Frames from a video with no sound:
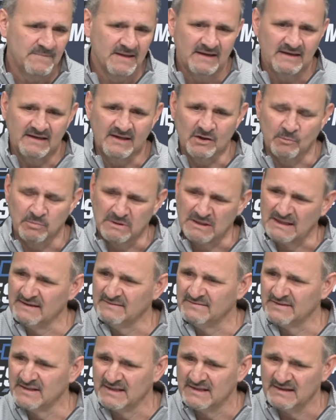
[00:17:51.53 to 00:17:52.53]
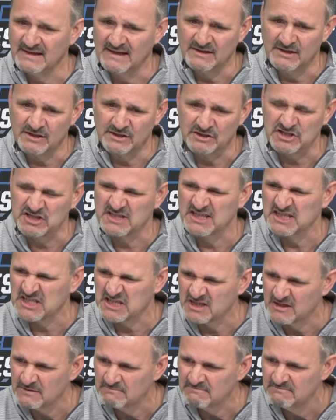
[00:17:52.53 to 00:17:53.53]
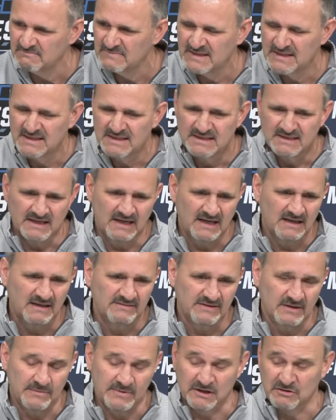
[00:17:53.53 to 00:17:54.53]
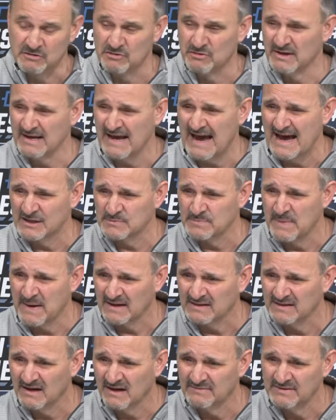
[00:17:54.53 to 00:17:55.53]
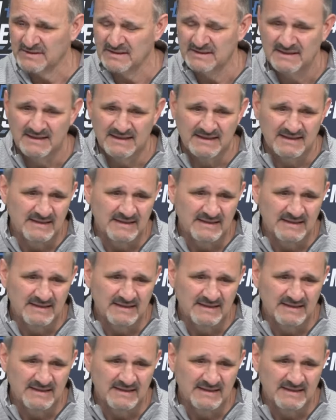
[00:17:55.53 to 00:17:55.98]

you know, believing in your system, the recruiting aspect of it,